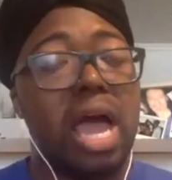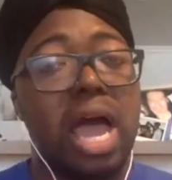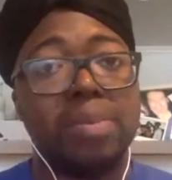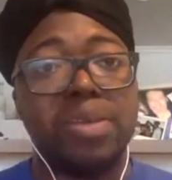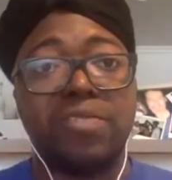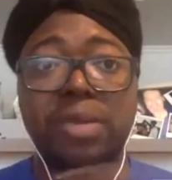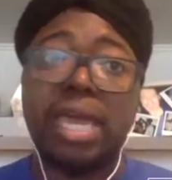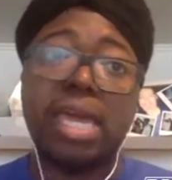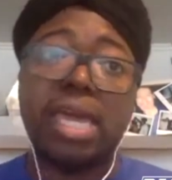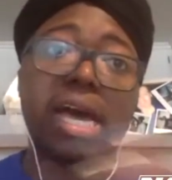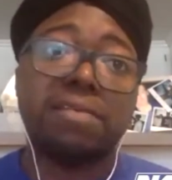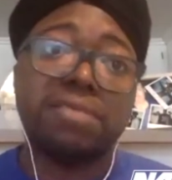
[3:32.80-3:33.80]
There have been
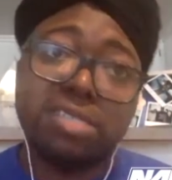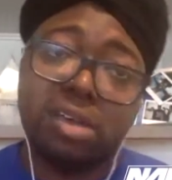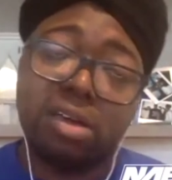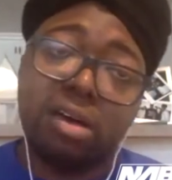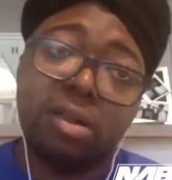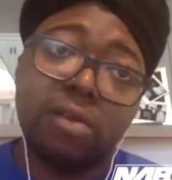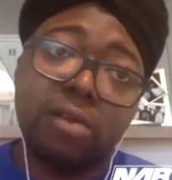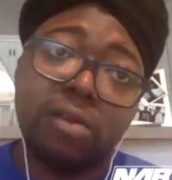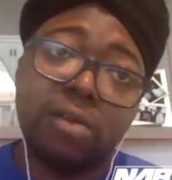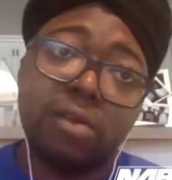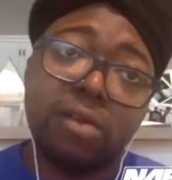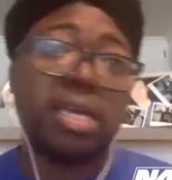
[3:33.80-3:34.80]
layoffs all over the
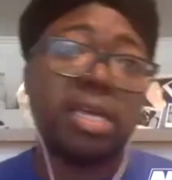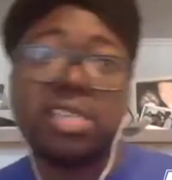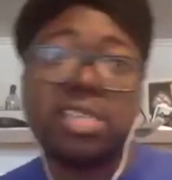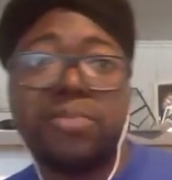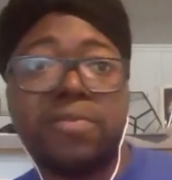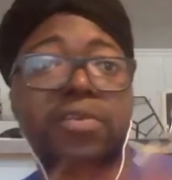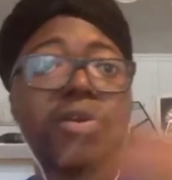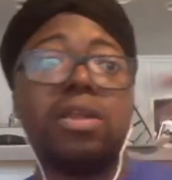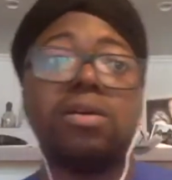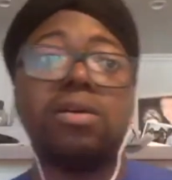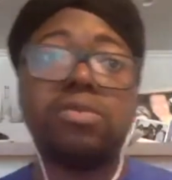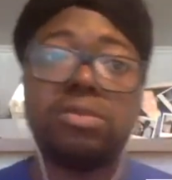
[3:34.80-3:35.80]
place. There have been
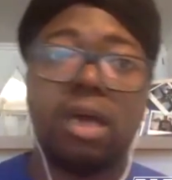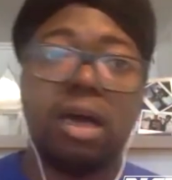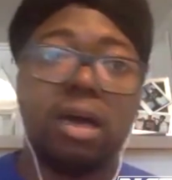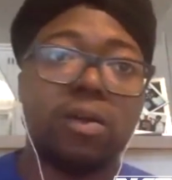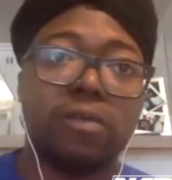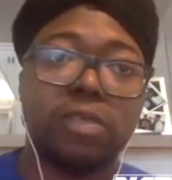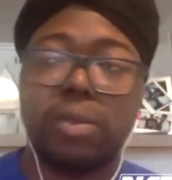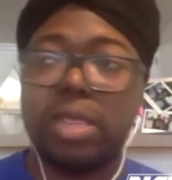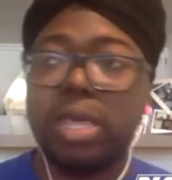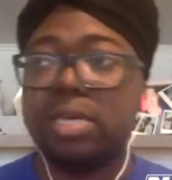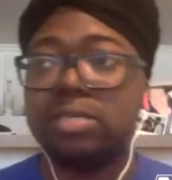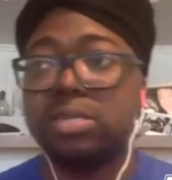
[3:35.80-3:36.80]
furloughs all over the
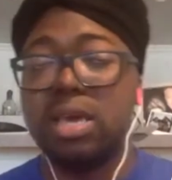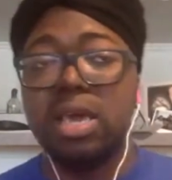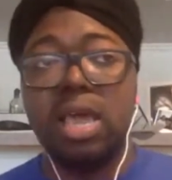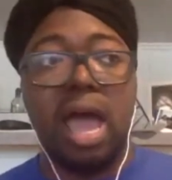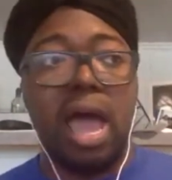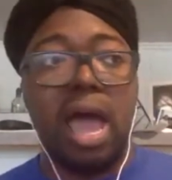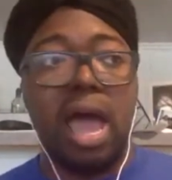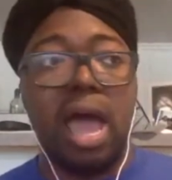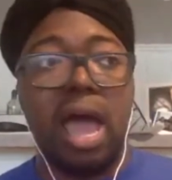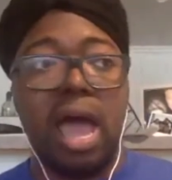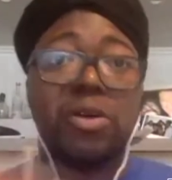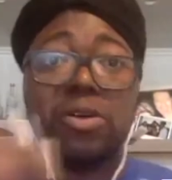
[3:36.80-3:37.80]
place.
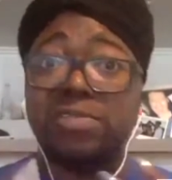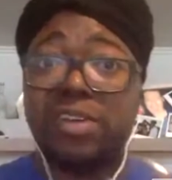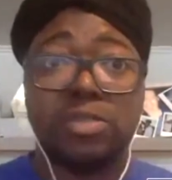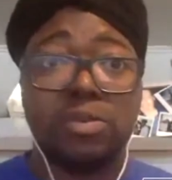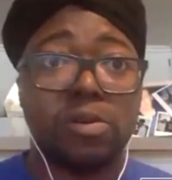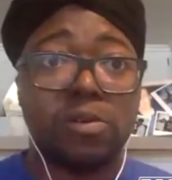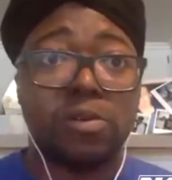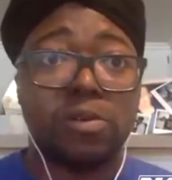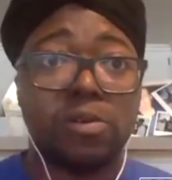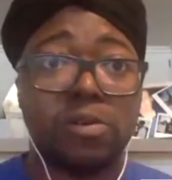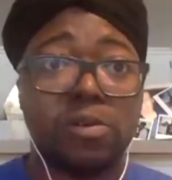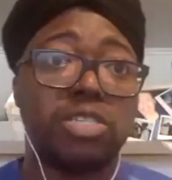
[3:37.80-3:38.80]
For those of us who are
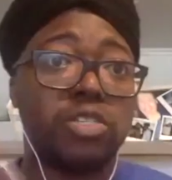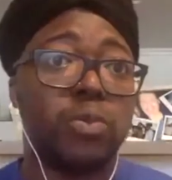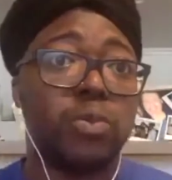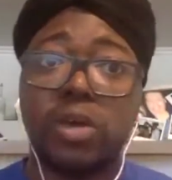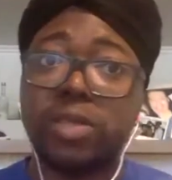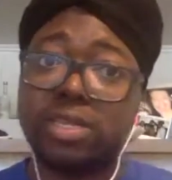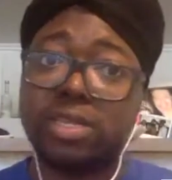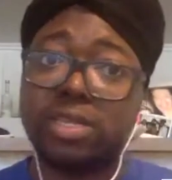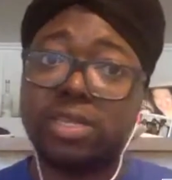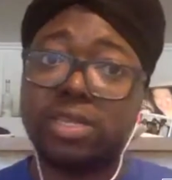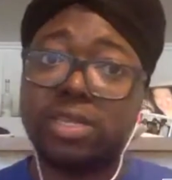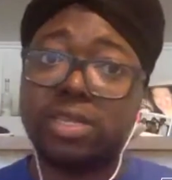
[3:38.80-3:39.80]
freelancers, we know that some
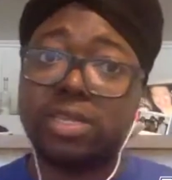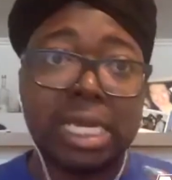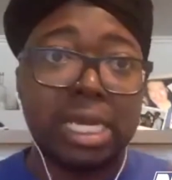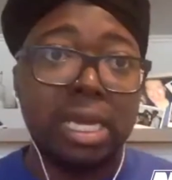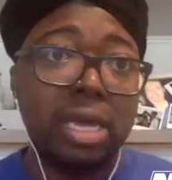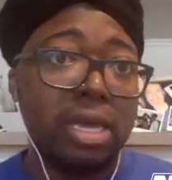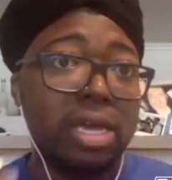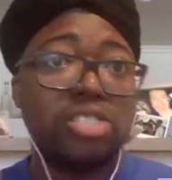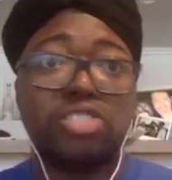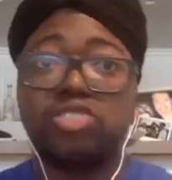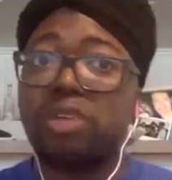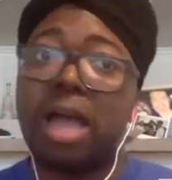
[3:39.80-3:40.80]
of the money
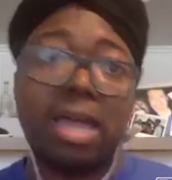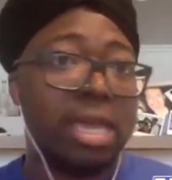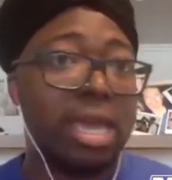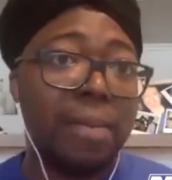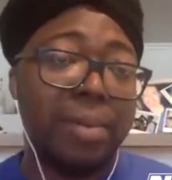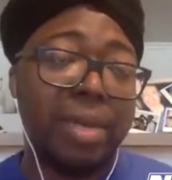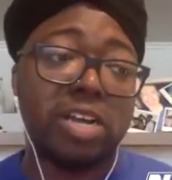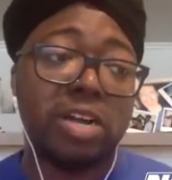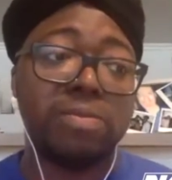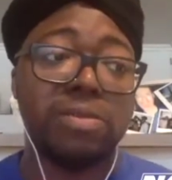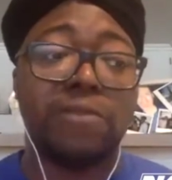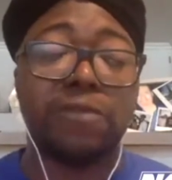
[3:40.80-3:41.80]
is drying up in
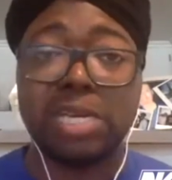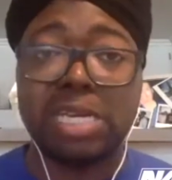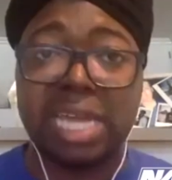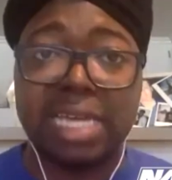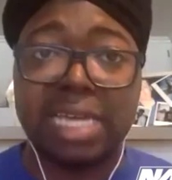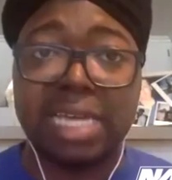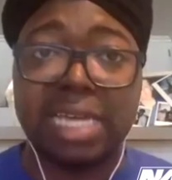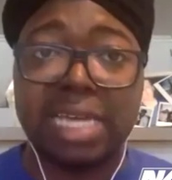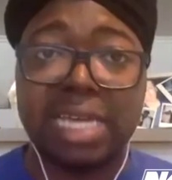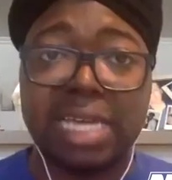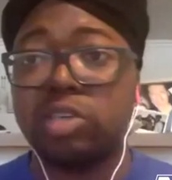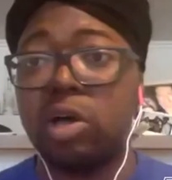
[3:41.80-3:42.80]
terms of freelancing.
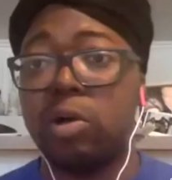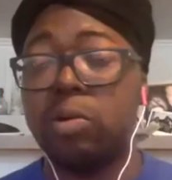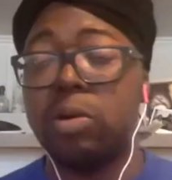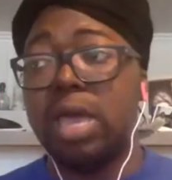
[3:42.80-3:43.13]
And so